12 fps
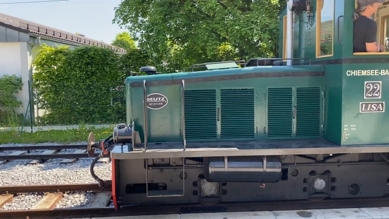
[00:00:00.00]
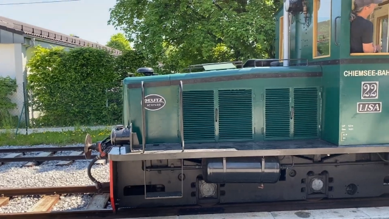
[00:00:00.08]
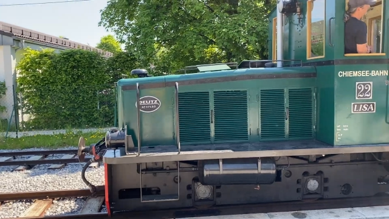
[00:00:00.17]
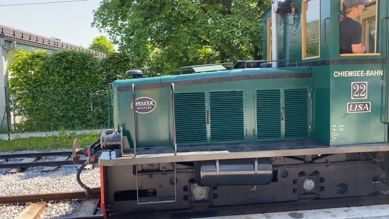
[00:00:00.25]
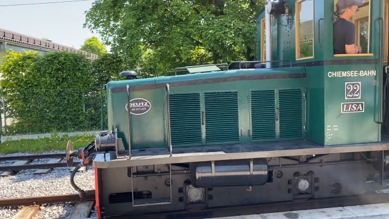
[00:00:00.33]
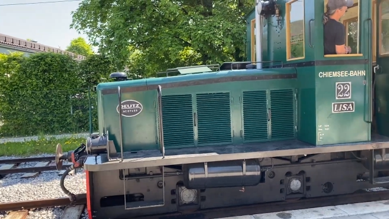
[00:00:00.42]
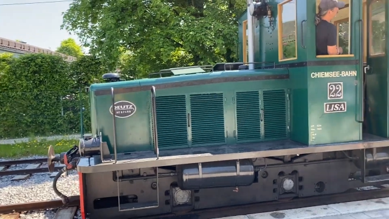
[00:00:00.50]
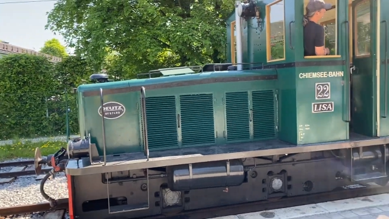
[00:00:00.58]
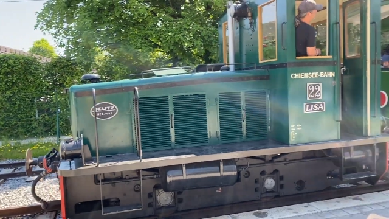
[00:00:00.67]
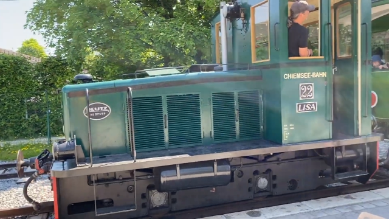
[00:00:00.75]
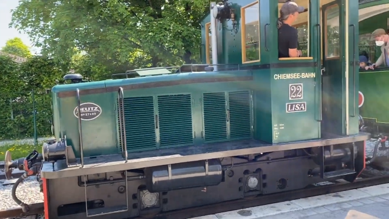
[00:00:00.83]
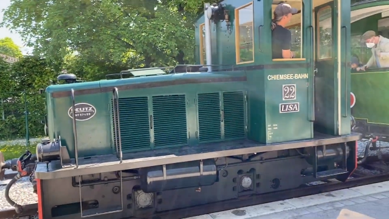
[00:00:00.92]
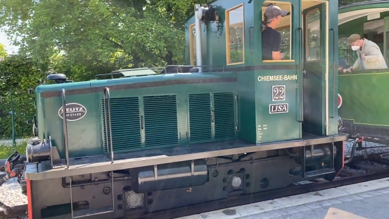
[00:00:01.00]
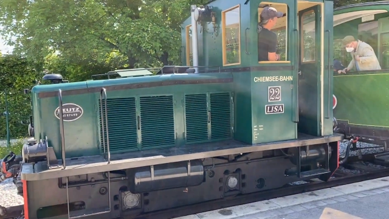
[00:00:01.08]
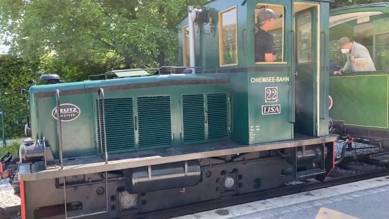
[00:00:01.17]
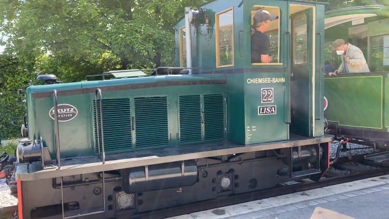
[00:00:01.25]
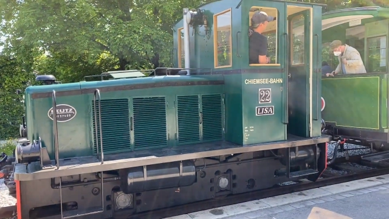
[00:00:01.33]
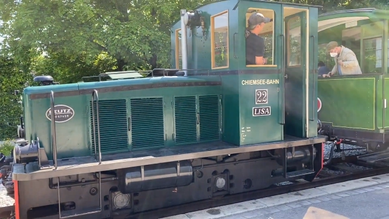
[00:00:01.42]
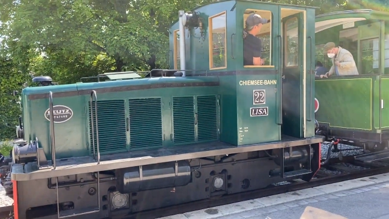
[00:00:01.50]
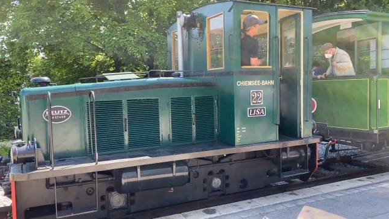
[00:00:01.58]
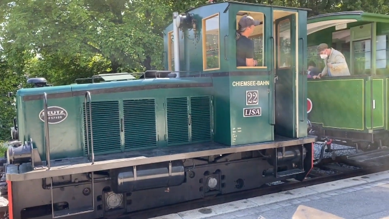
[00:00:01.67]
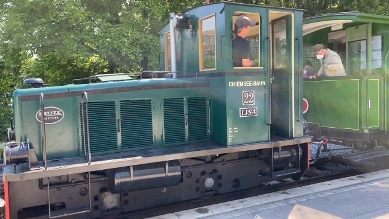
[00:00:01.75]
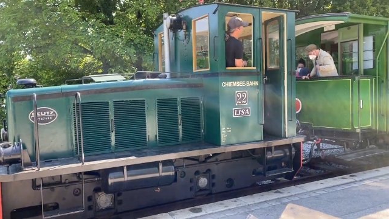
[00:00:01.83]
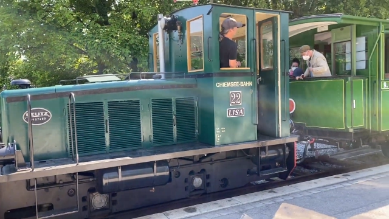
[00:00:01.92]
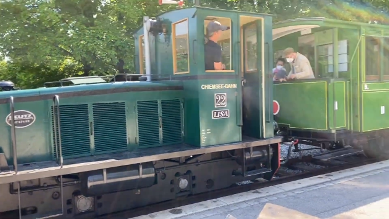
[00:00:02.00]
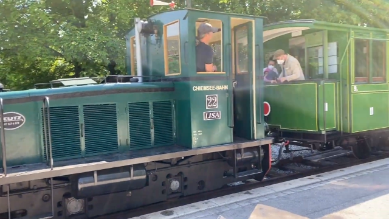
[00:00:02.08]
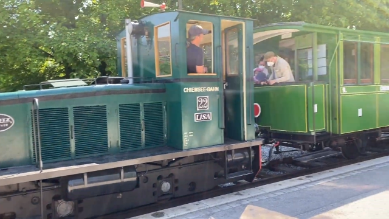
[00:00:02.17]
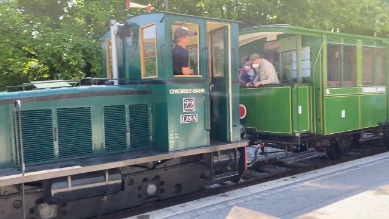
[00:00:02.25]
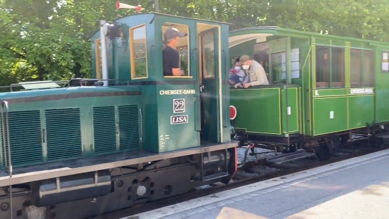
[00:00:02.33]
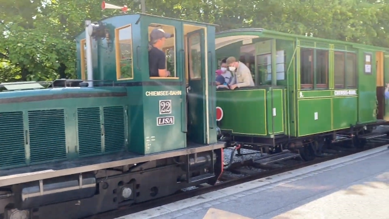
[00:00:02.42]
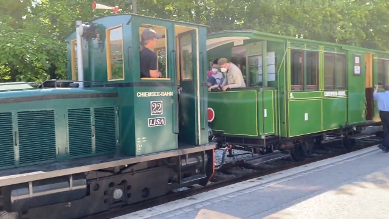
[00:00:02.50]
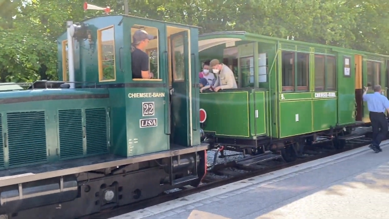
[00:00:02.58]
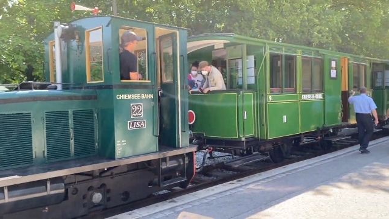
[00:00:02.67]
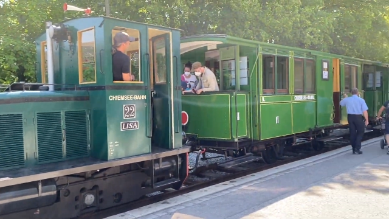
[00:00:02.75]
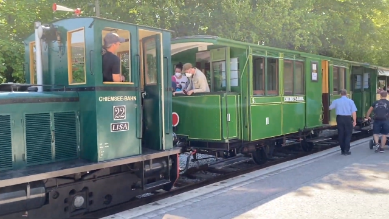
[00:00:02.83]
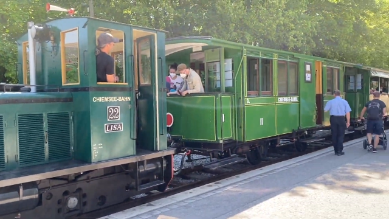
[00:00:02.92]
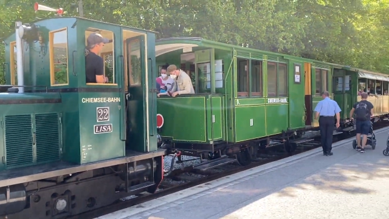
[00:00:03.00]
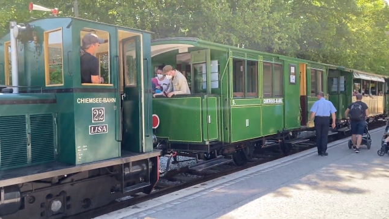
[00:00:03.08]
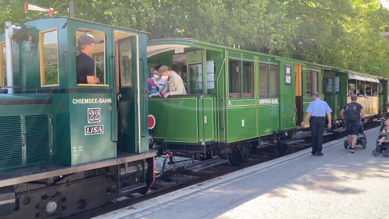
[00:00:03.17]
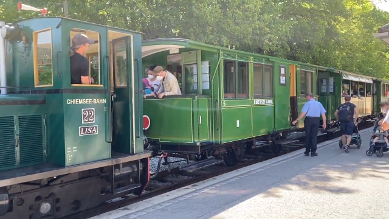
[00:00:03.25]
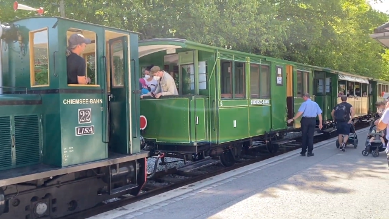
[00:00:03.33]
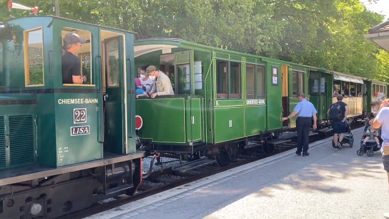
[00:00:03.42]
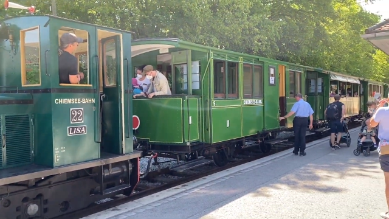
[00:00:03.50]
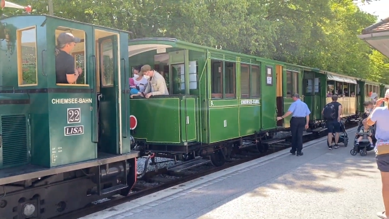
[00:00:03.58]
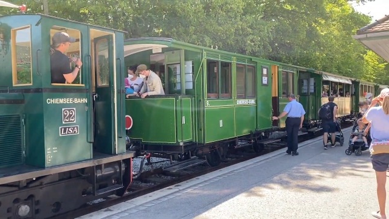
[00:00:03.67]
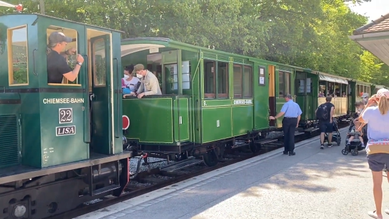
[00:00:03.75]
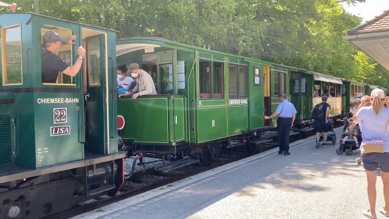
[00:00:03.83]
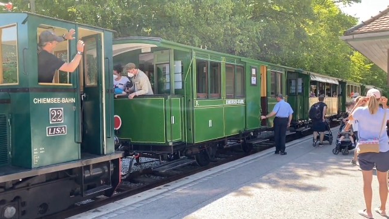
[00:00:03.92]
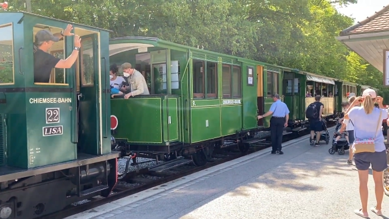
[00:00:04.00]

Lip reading: No face is visible, so there are no lips to read.